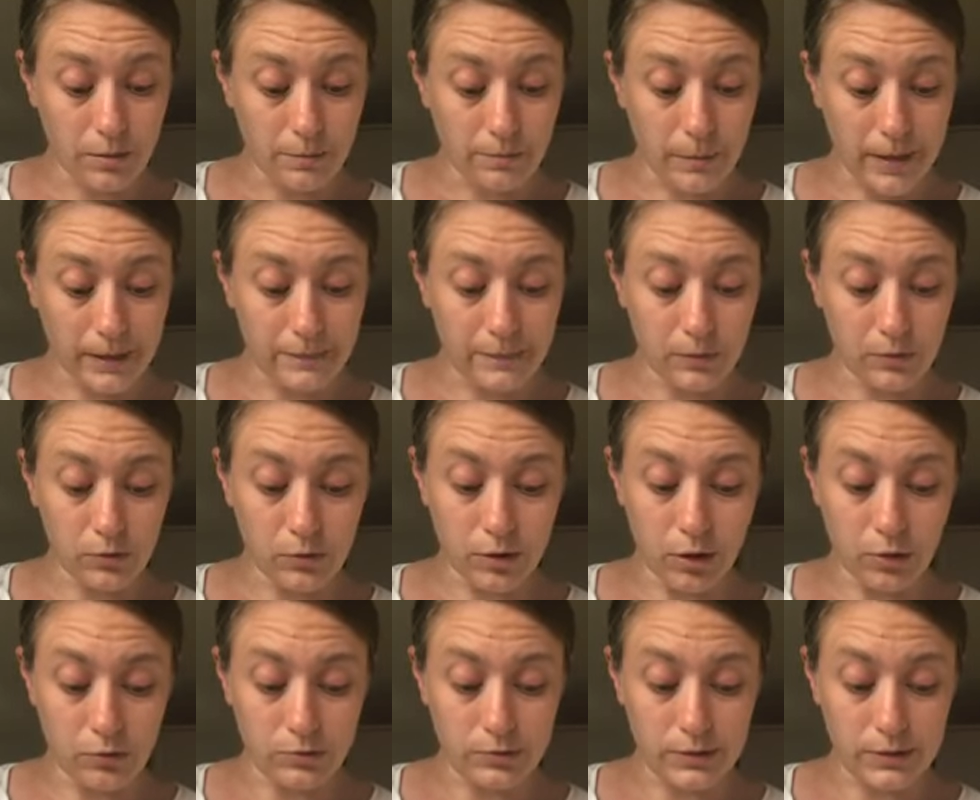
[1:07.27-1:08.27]
maple or
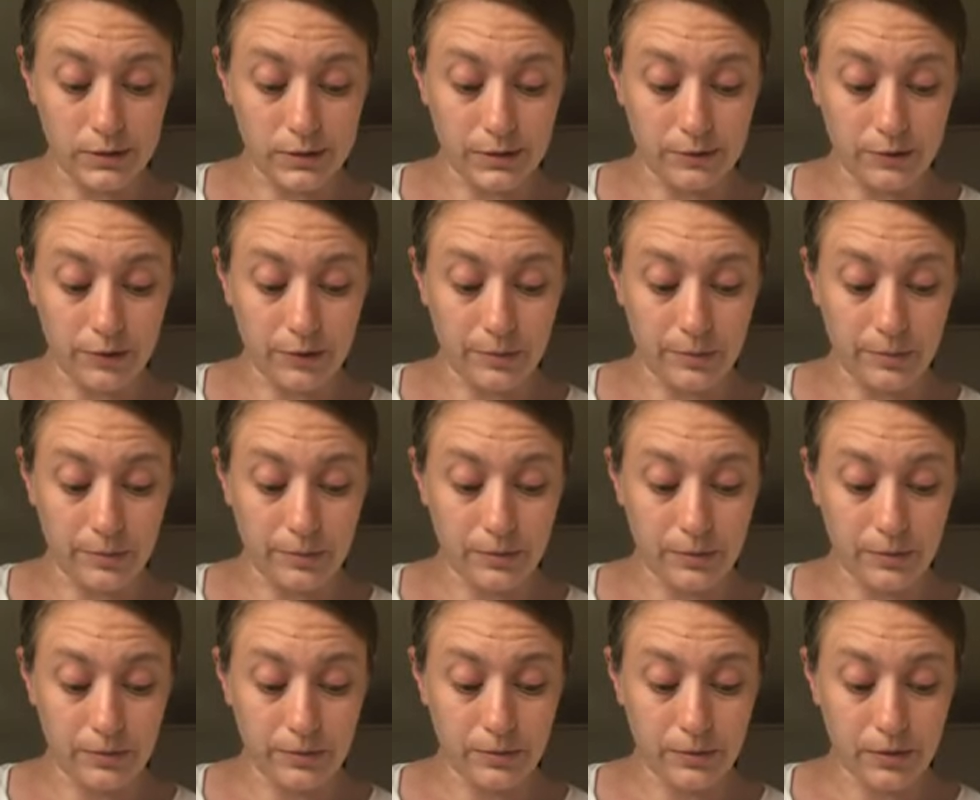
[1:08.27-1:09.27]
golden syrup
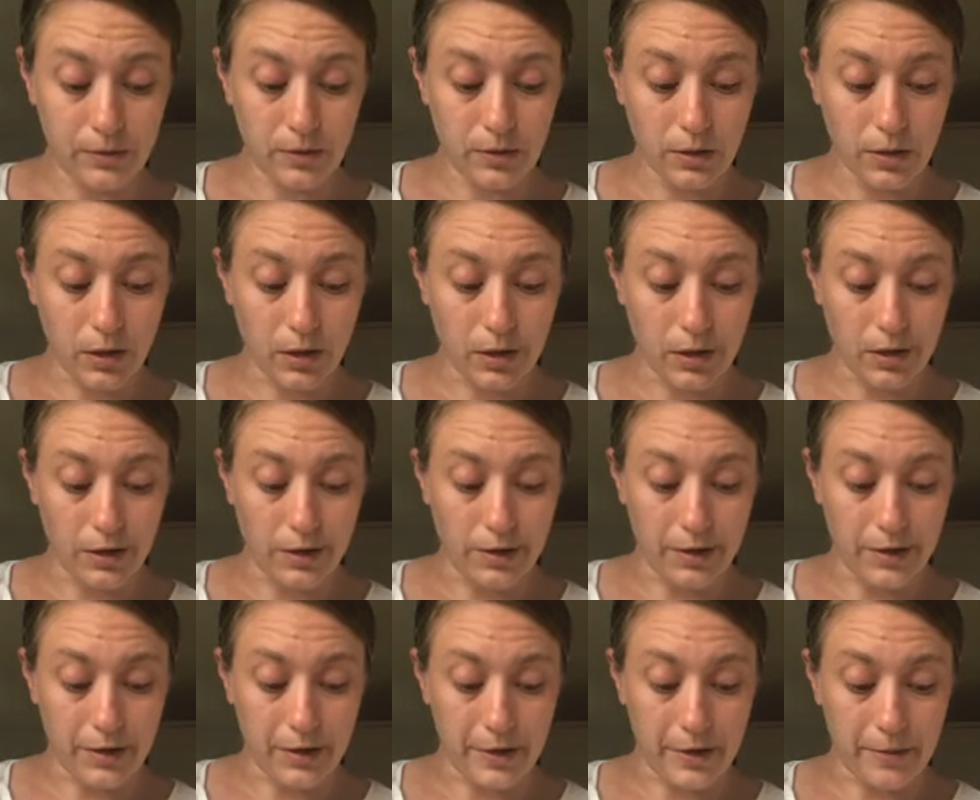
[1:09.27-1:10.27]

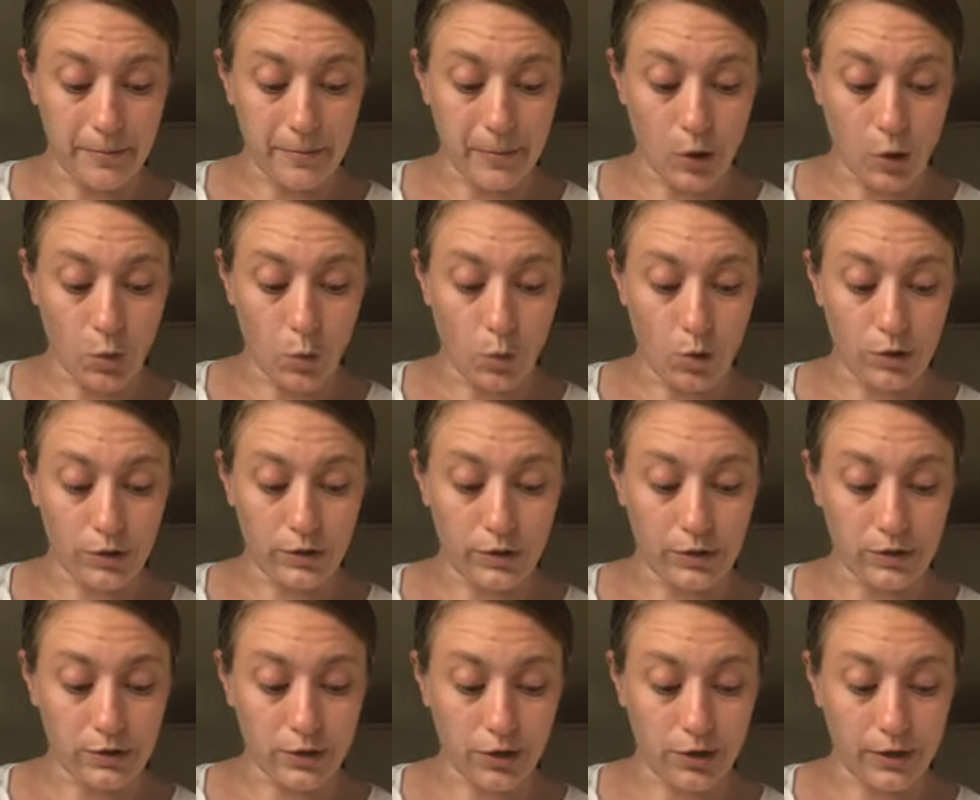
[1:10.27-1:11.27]

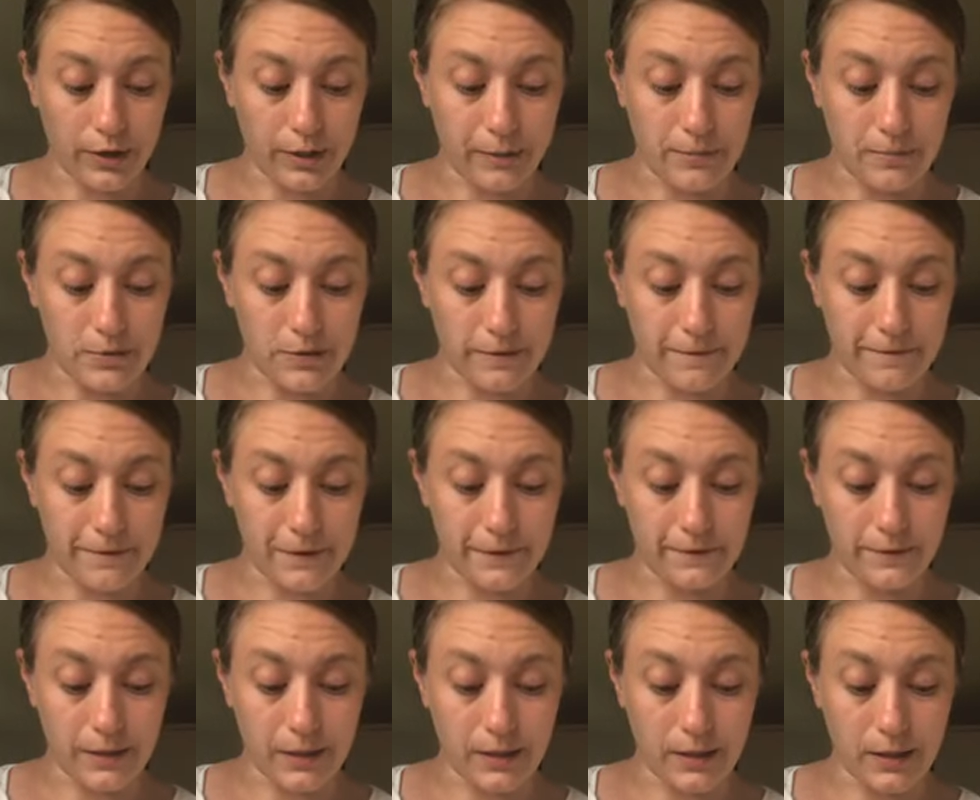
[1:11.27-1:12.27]
1 times
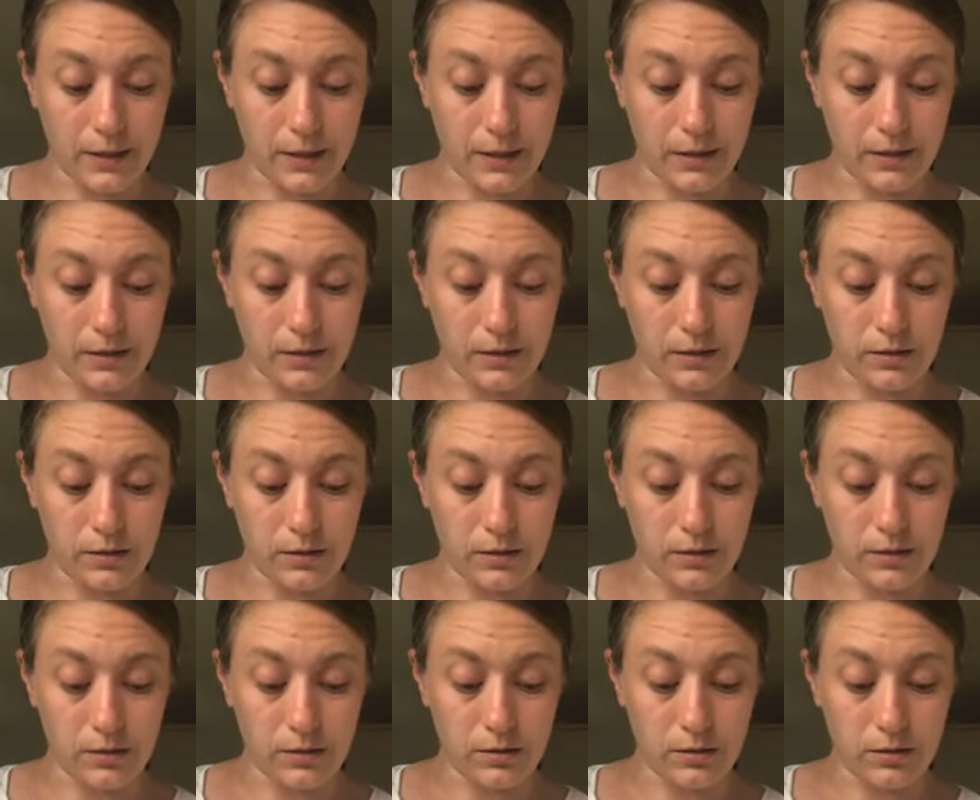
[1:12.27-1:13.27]
15
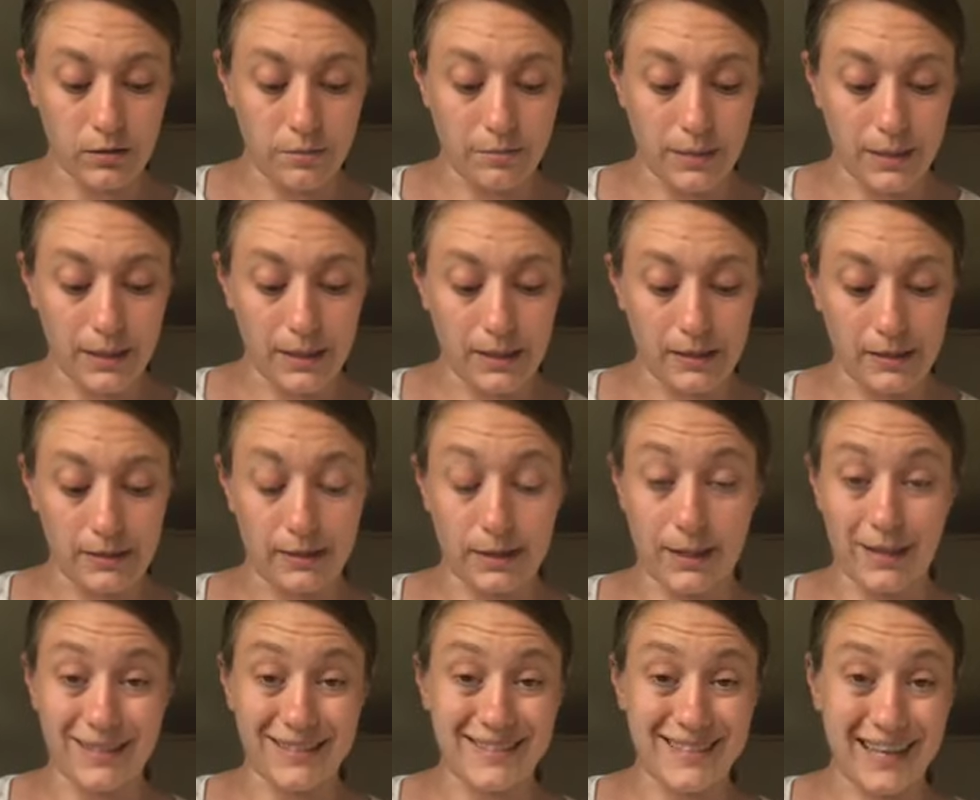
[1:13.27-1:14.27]

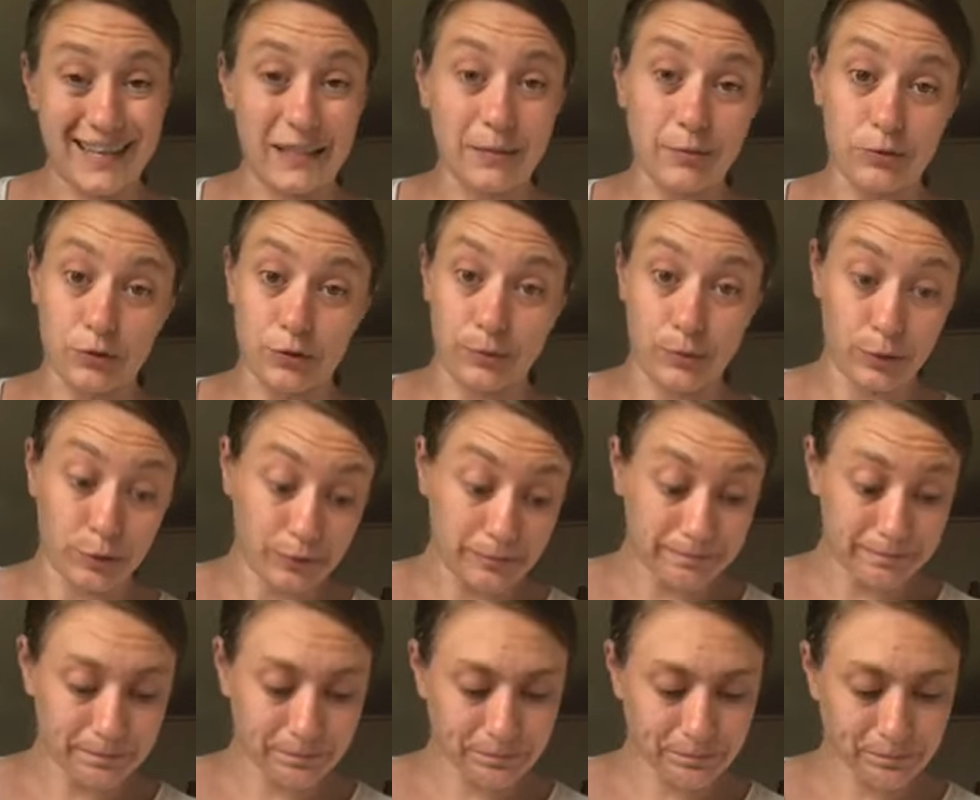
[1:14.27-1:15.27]
milliliter
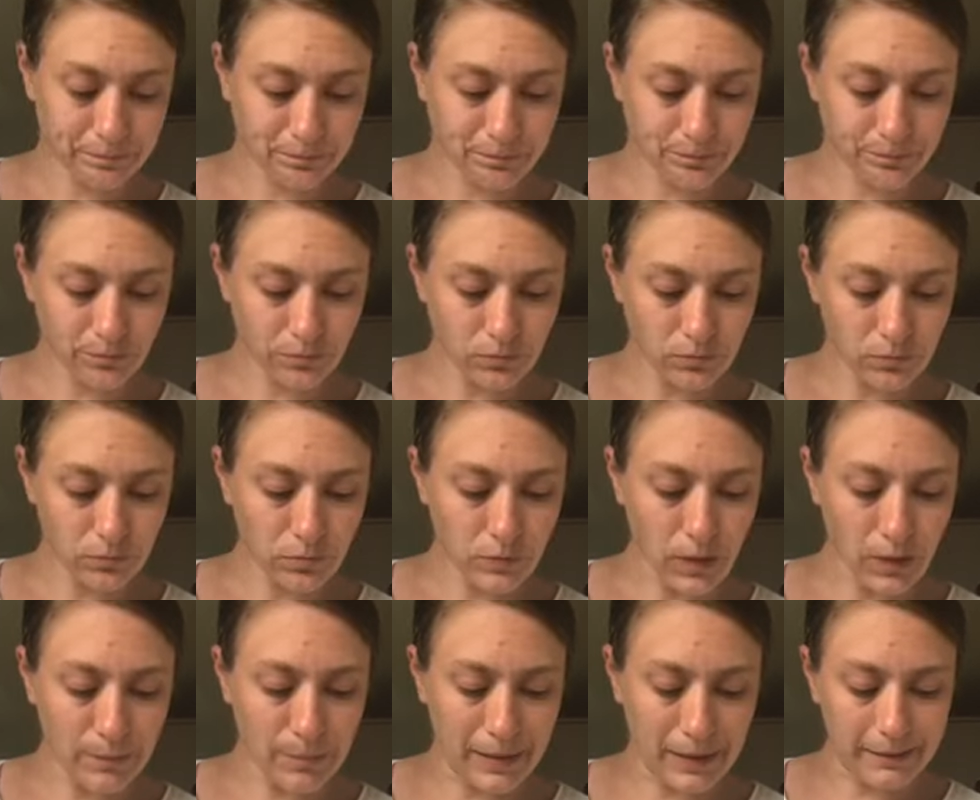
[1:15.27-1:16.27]
tablespoon,
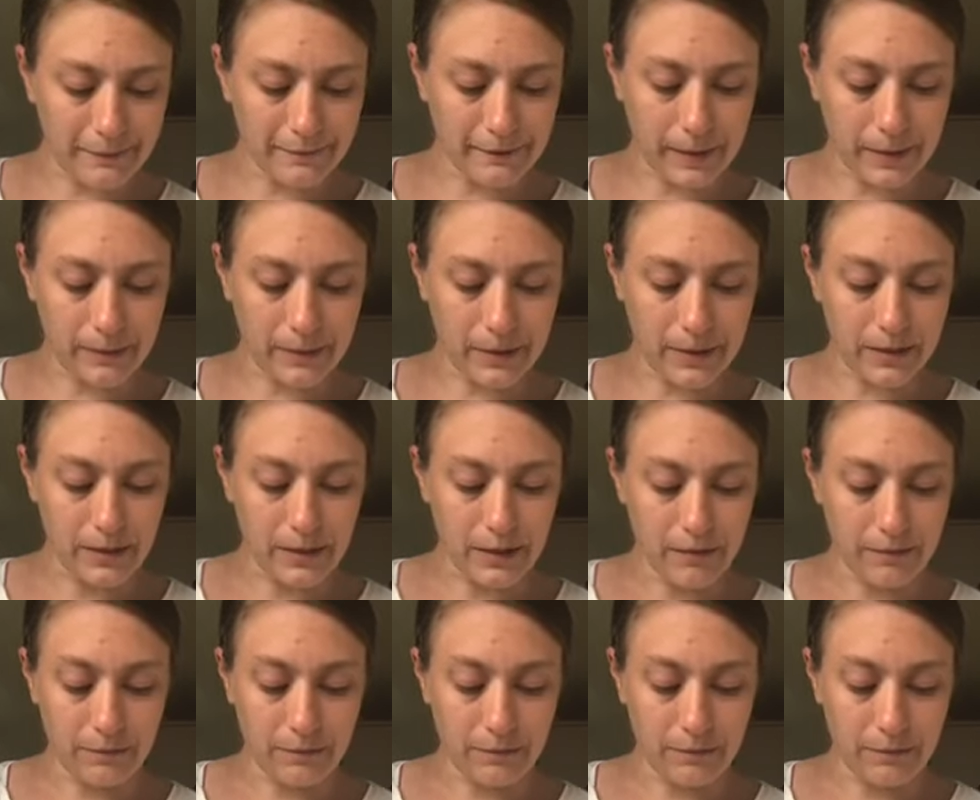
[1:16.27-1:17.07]
plain flour